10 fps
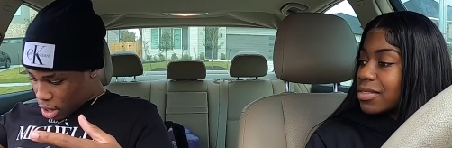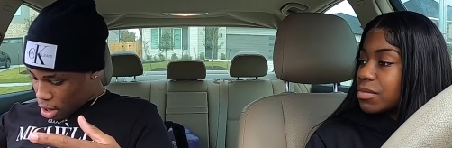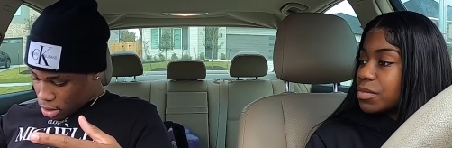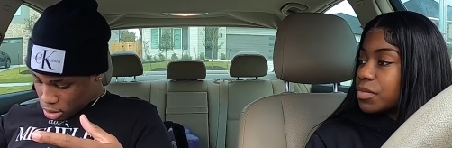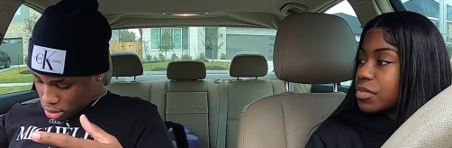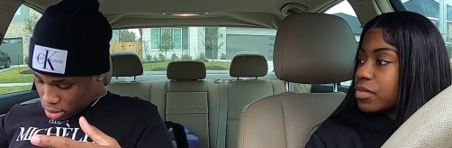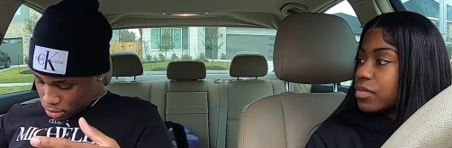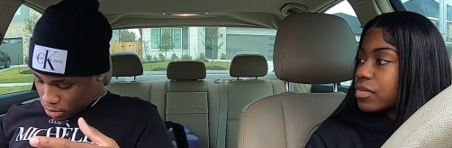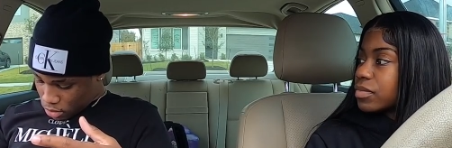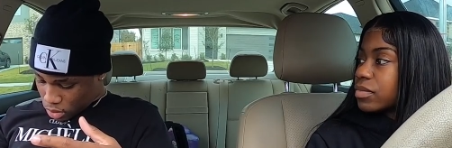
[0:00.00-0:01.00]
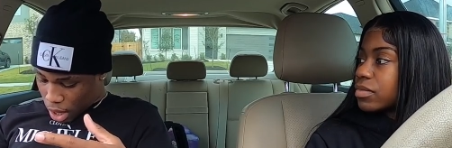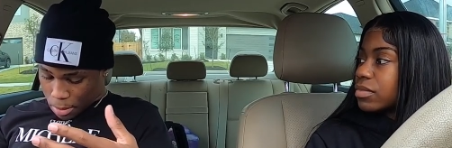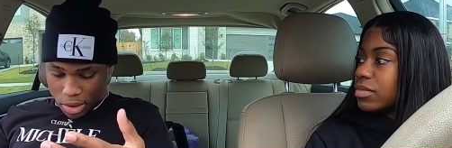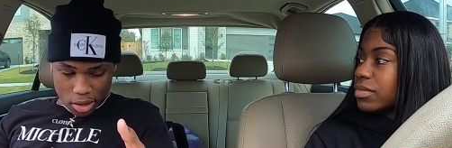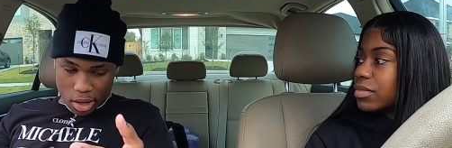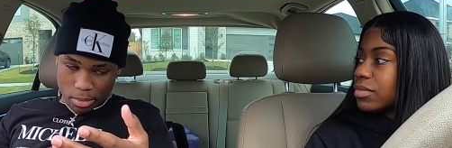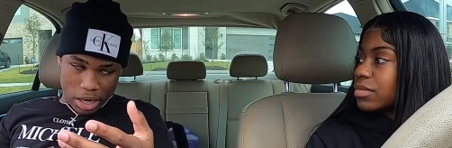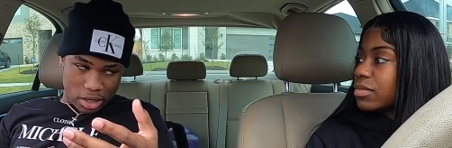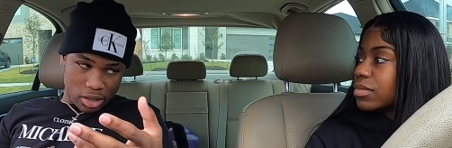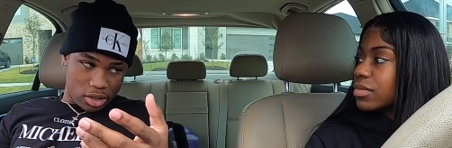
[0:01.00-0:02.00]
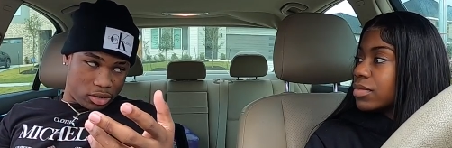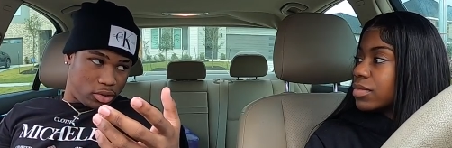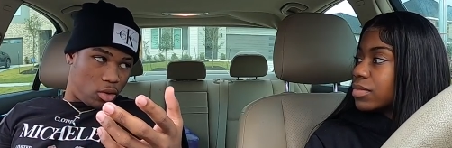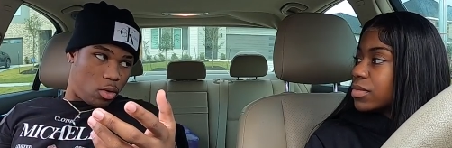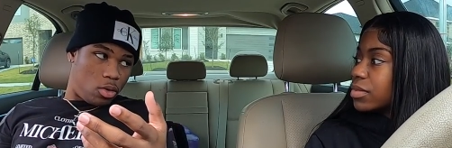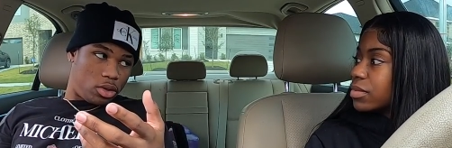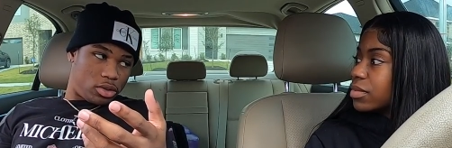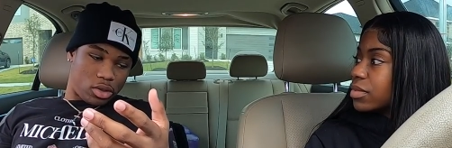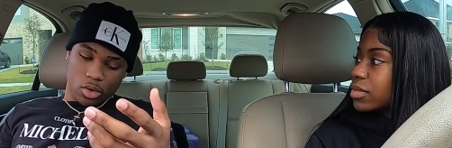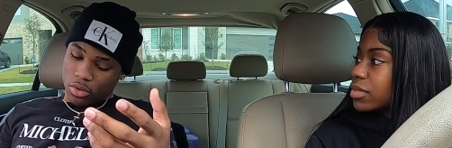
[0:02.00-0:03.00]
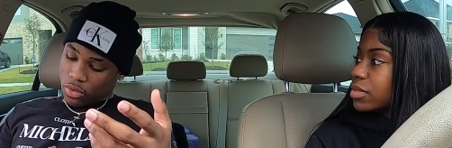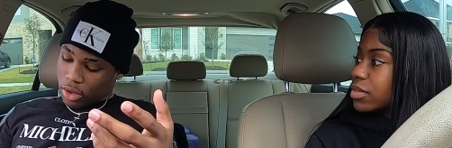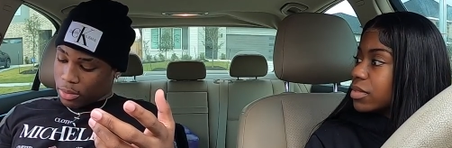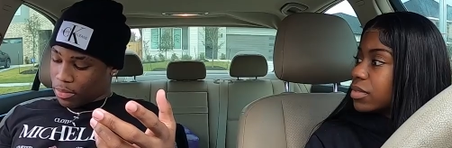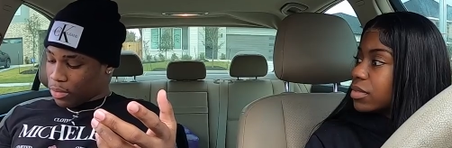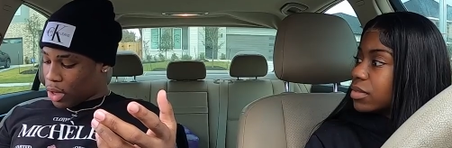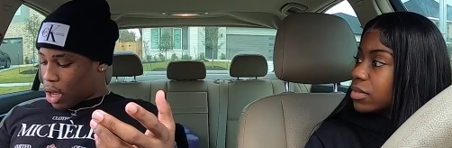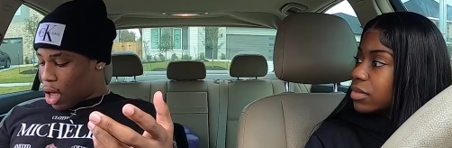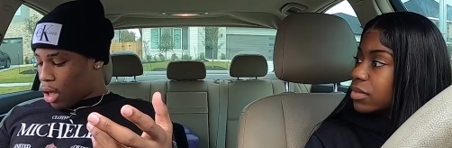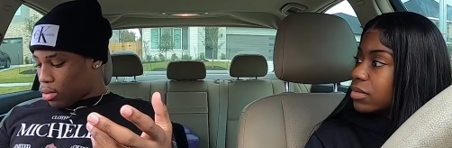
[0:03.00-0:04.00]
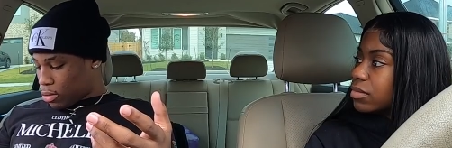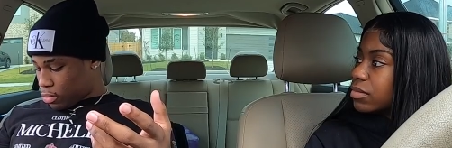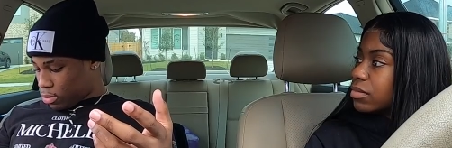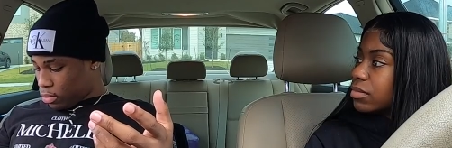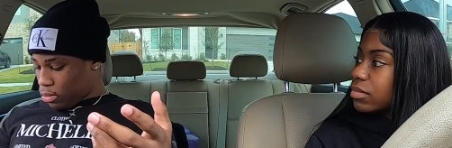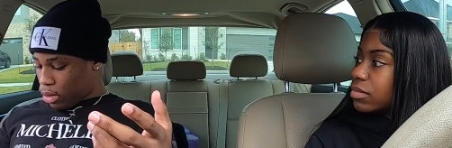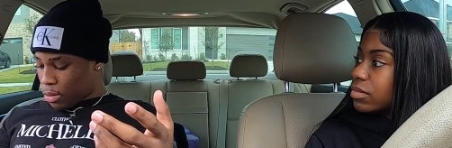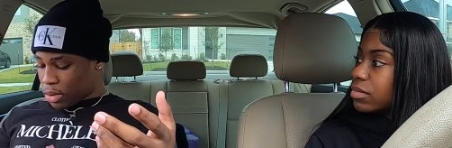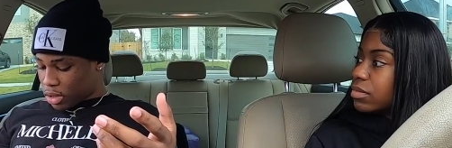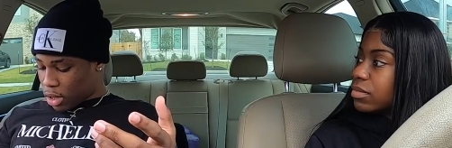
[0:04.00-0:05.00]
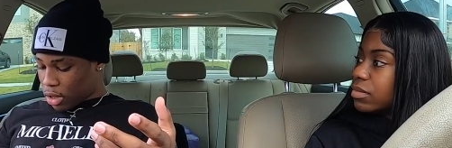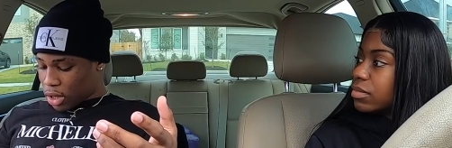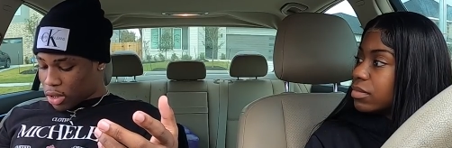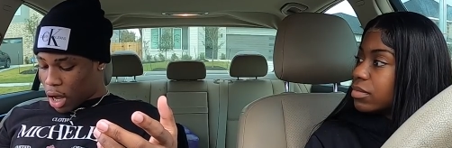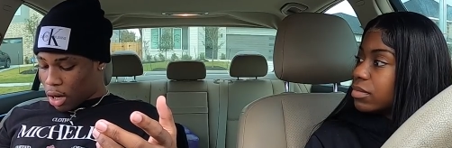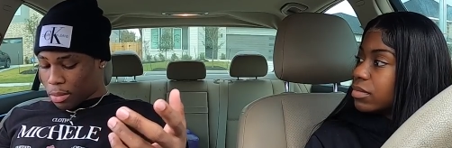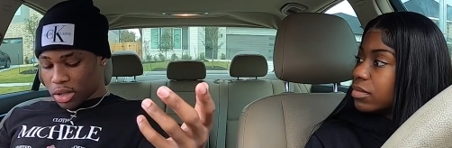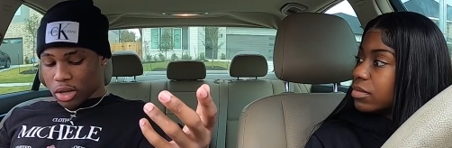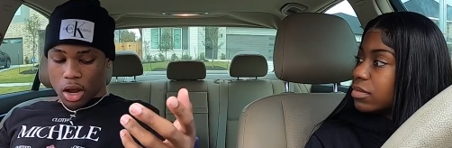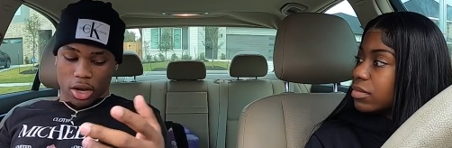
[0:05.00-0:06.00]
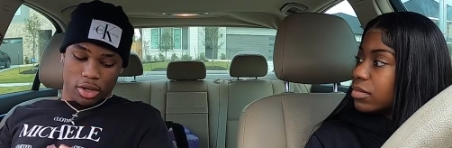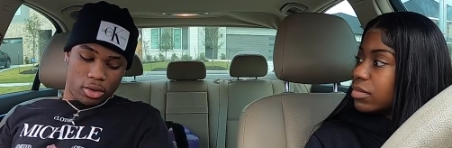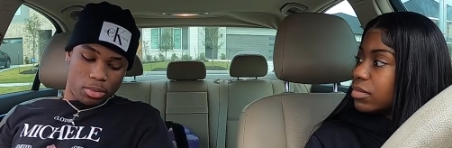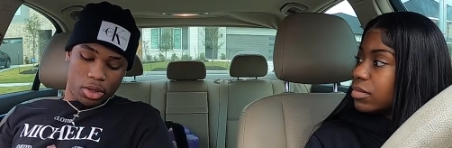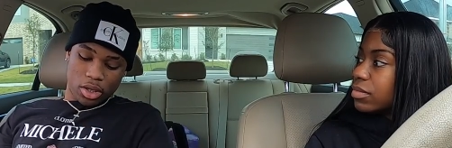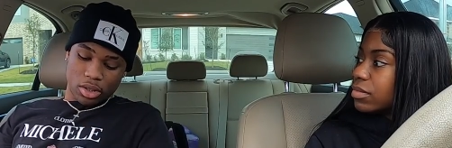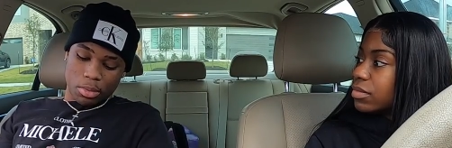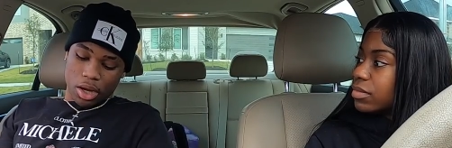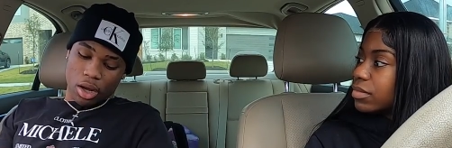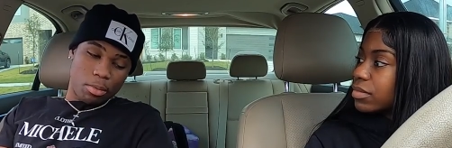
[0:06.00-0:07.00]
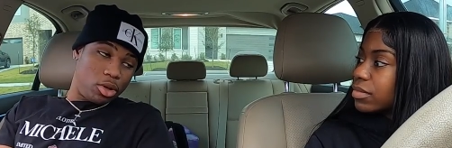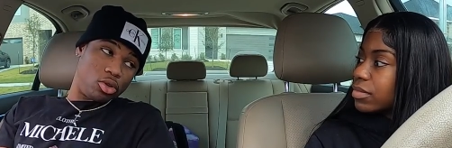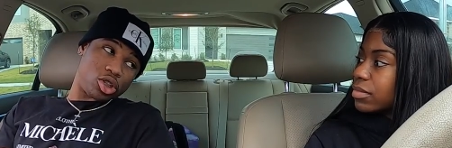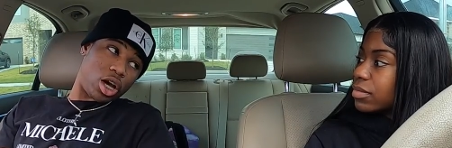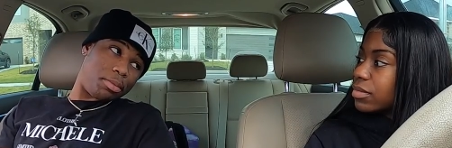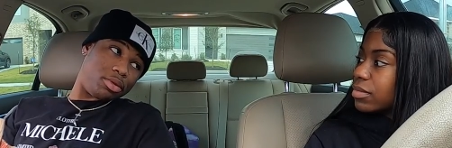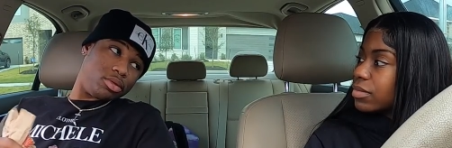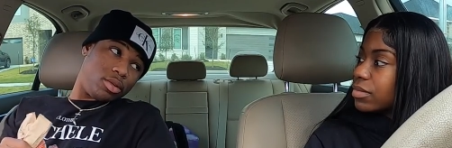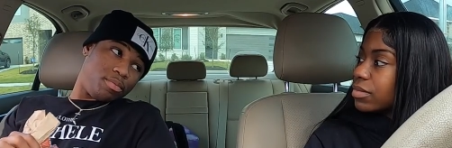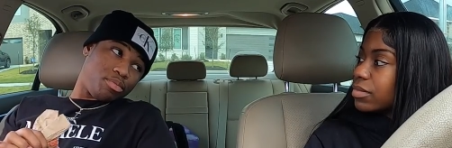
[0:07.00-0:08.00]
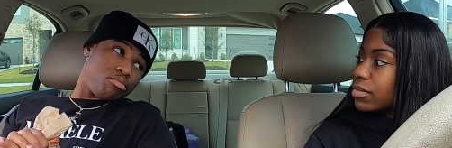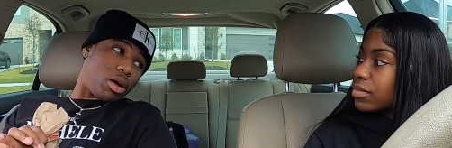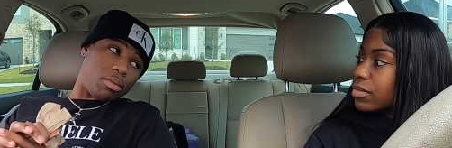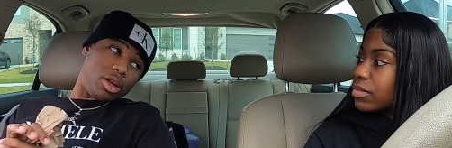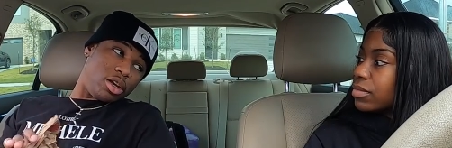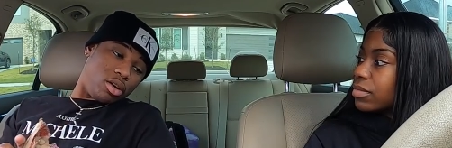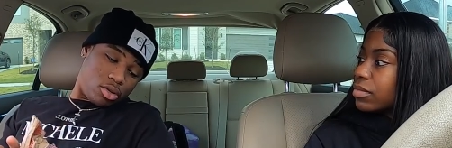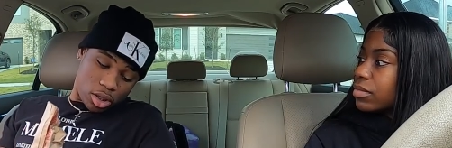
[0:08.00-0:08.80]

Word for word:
Speaker 1: taller. I mean, I'm not done growing, so you feel me? I'm gonna still get taller, but it's alright though because I'm, I'm gonna go shopping probably later